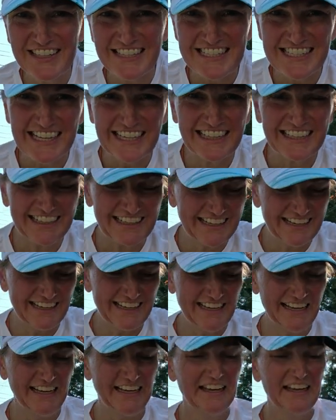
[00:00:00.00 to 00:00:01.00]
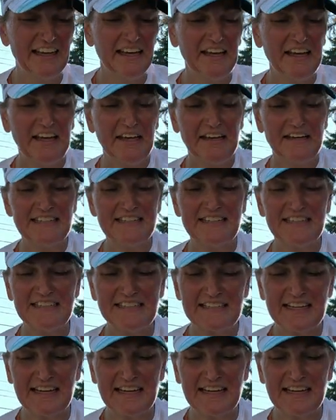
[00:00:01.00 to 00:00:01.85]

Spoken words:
excited. I did